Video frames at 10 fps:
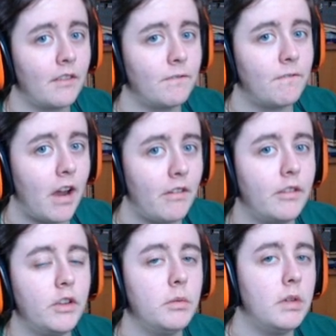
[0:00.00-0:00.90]
very
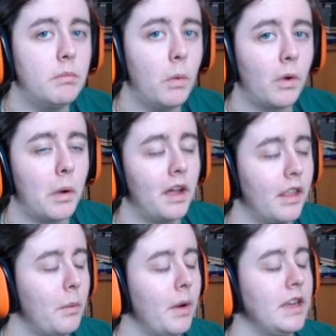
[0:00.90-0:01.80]
few people will go out
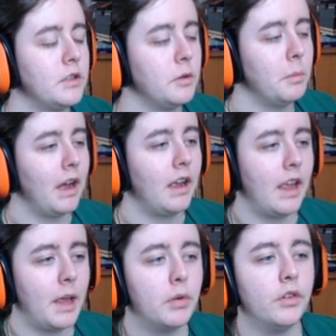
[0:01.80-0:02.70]
their way to buy
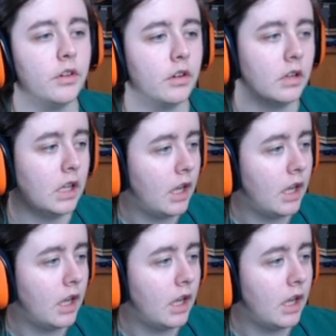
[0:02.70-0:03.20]
a bundle